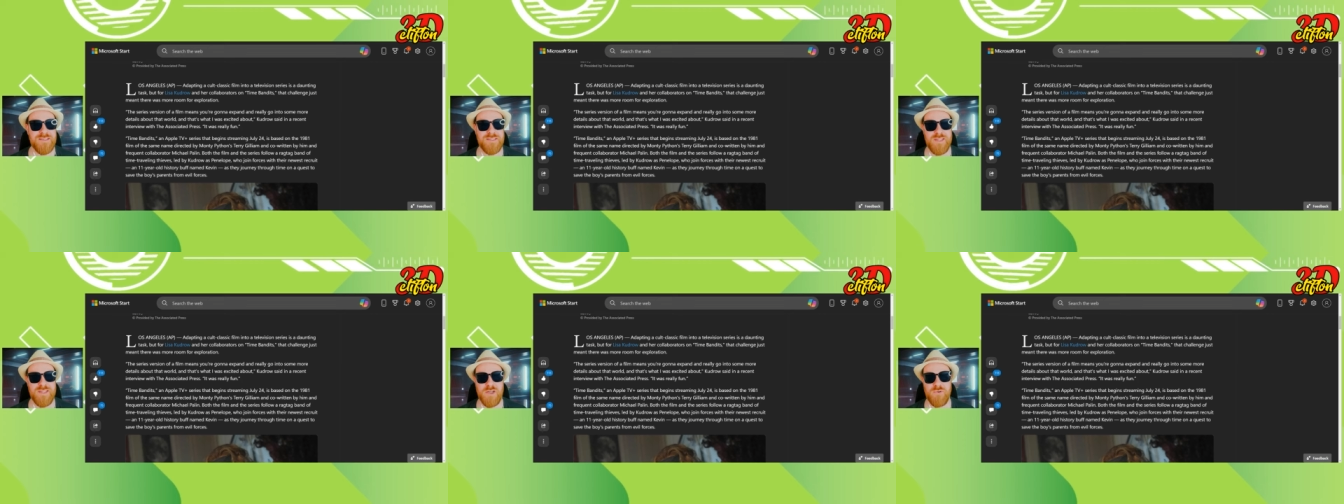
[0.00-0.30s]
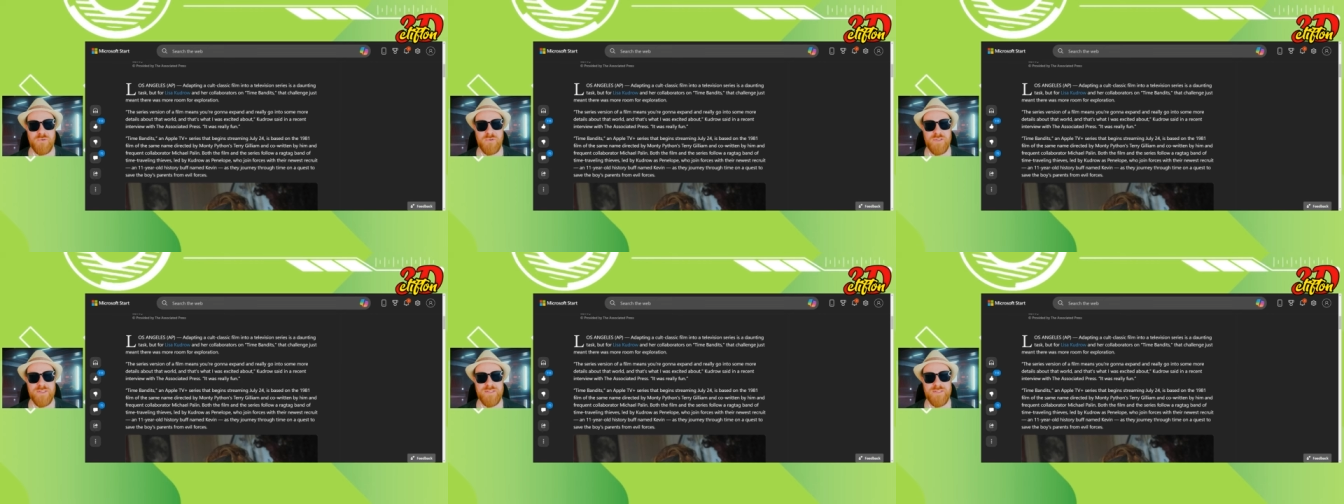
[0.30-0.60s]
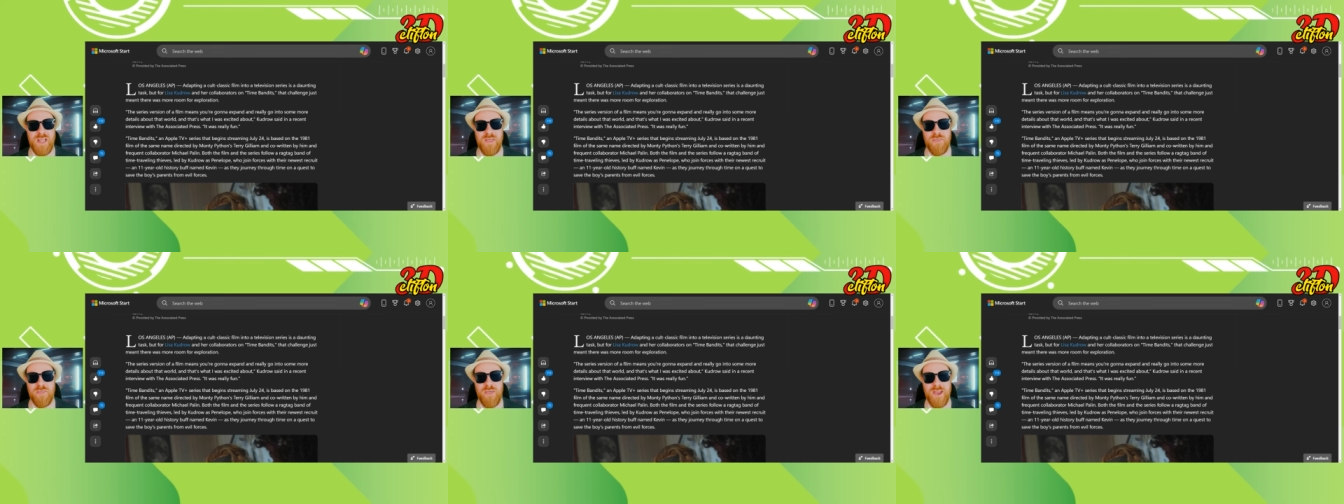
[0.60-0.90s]

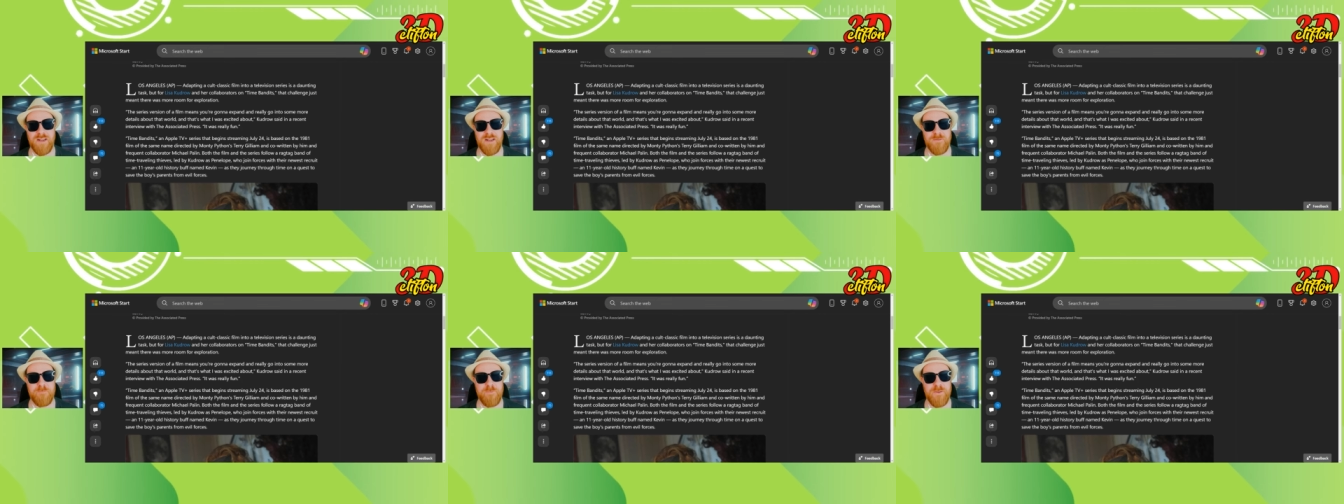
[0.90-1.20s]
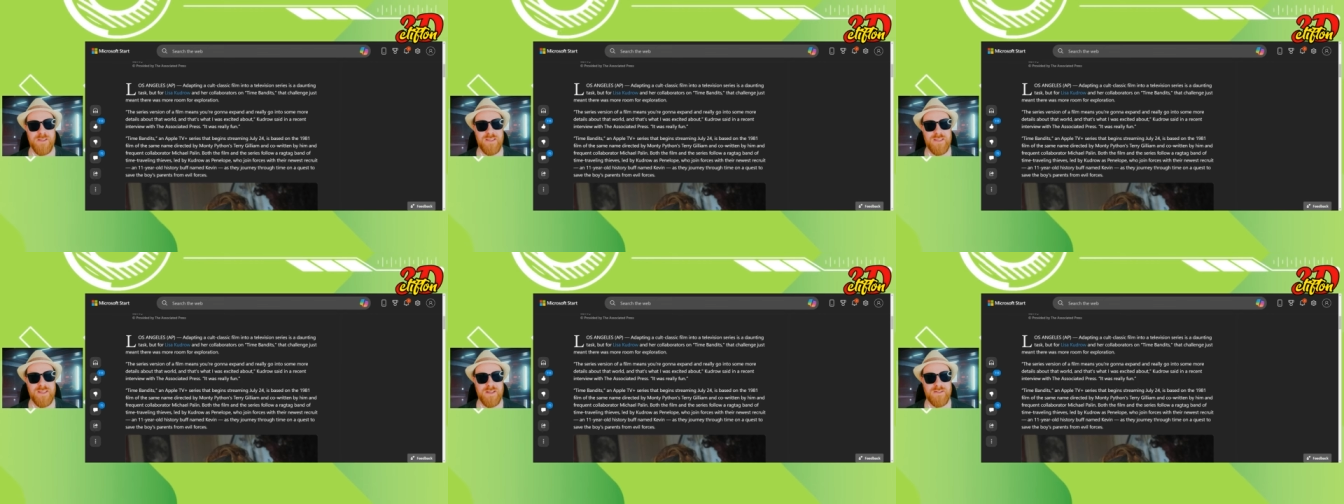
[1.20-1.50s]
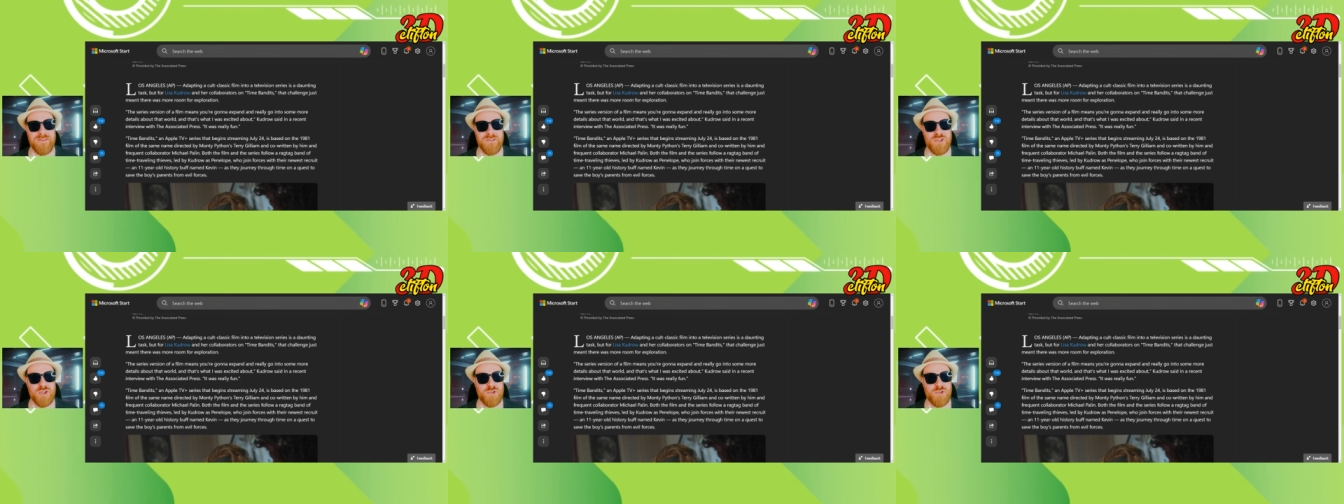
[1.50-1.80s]
series that
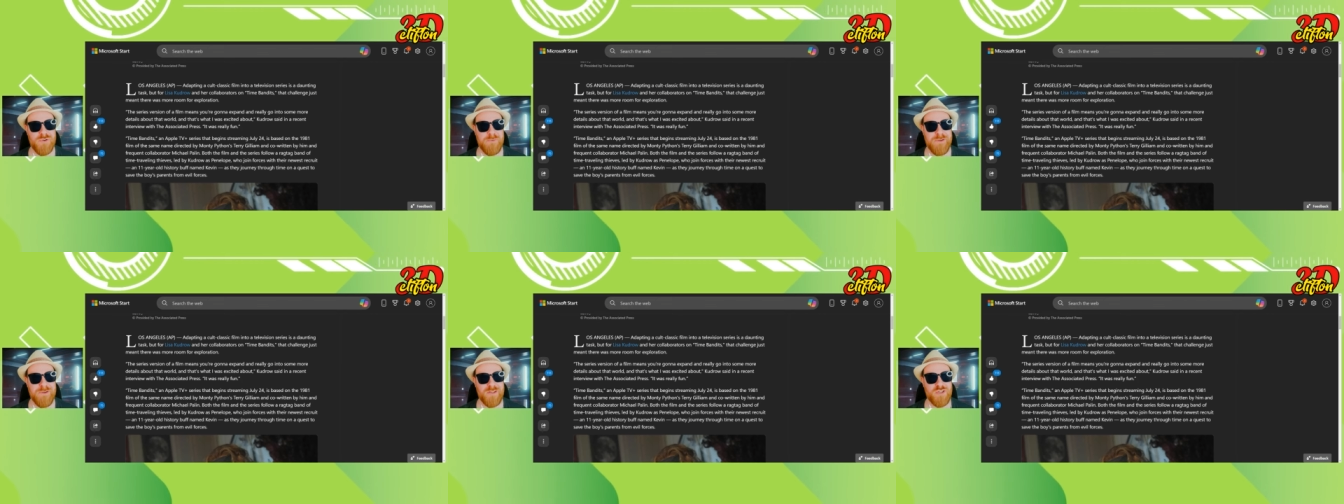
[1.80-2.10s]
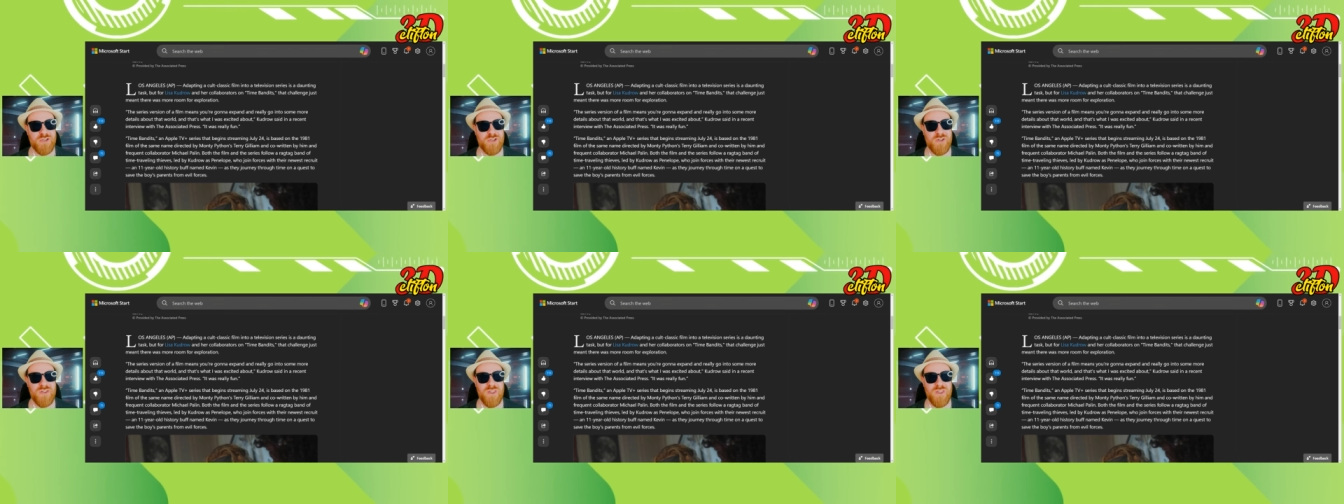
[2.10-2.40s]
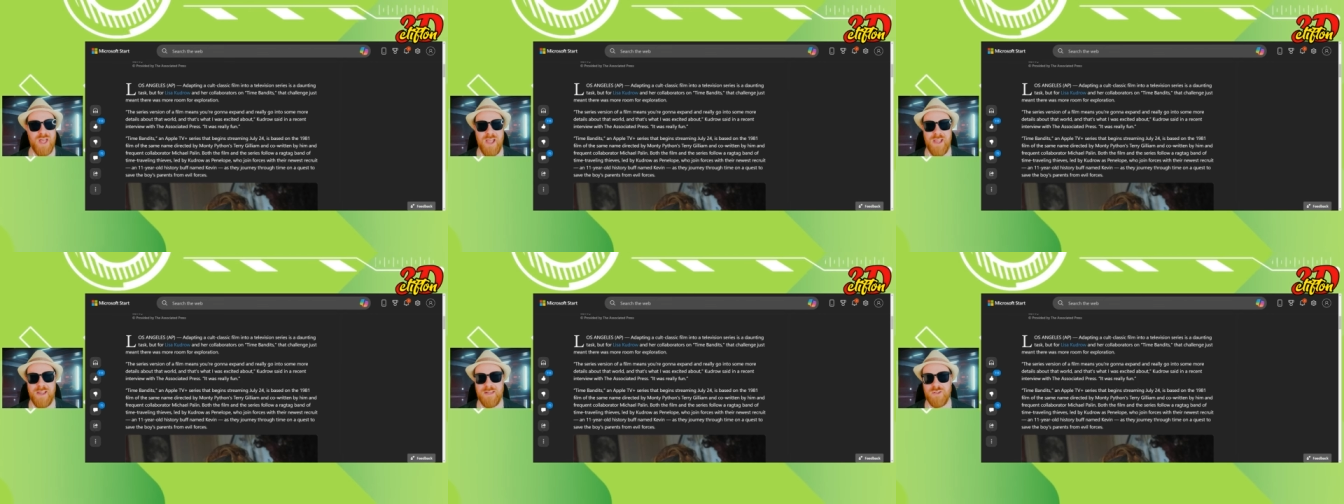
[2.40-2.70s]
begins streaming
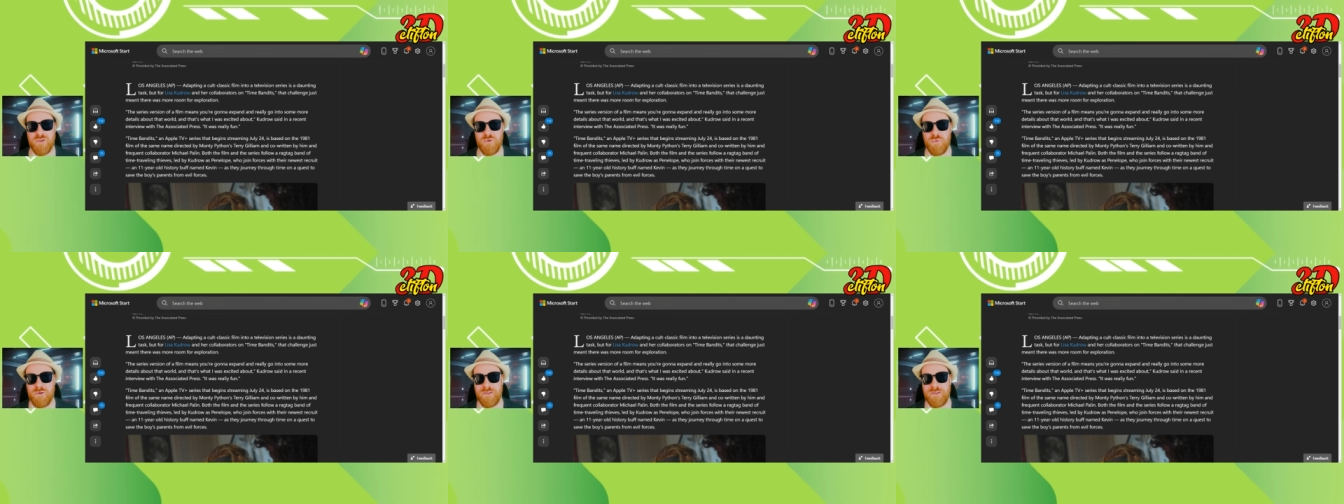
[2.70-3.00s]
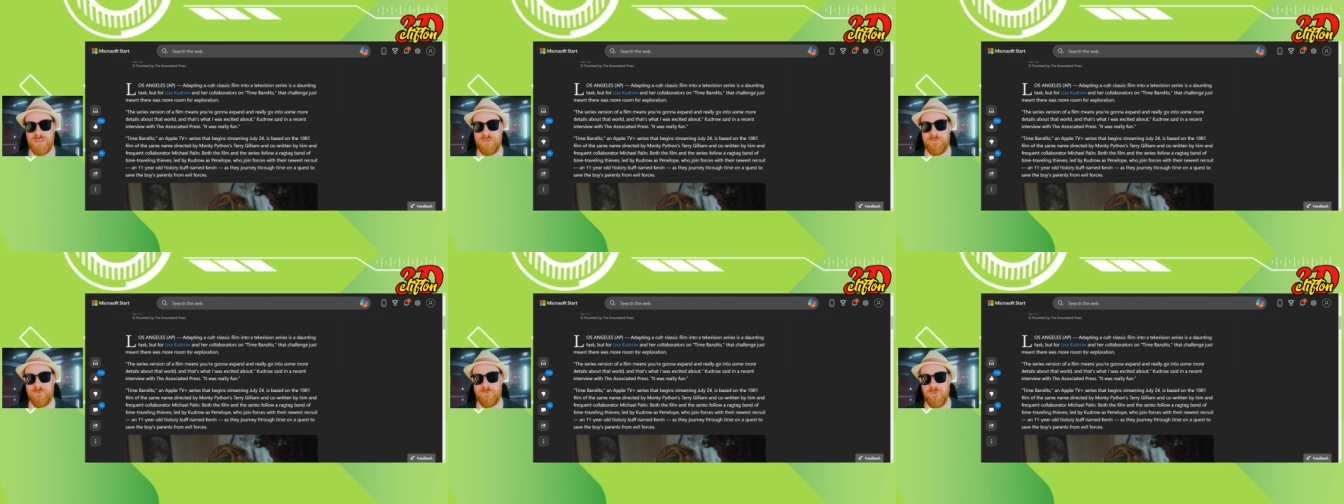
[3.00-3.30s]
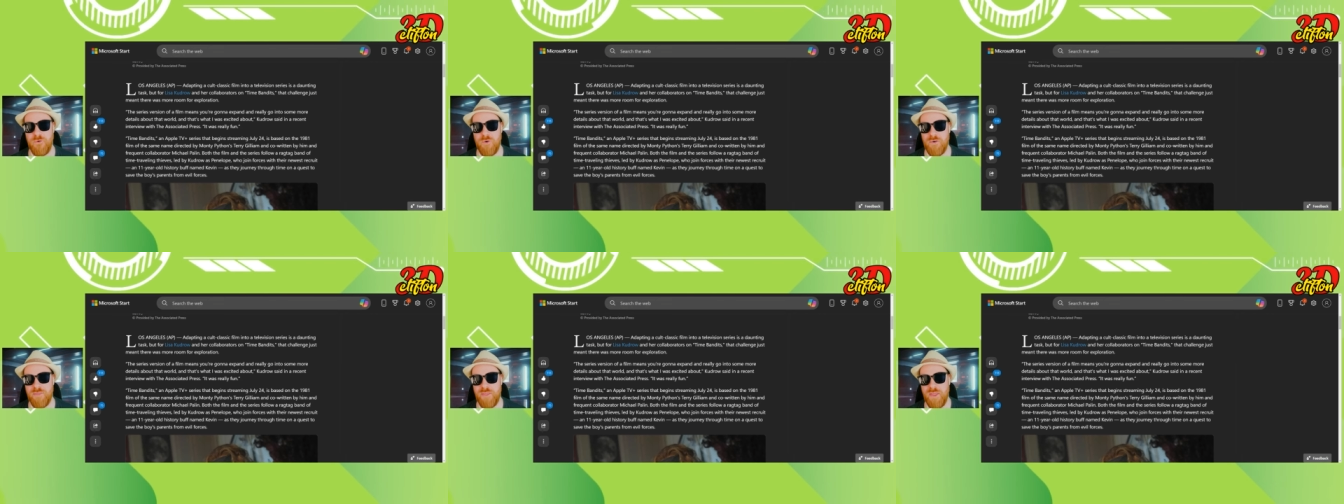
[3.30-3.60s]
July
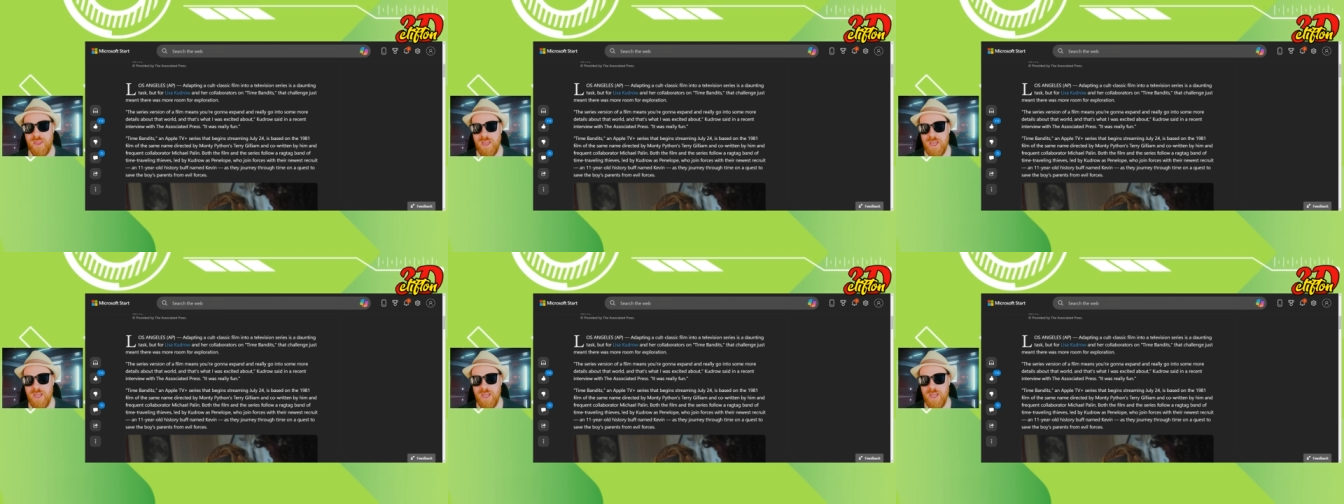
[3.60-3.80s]
24th,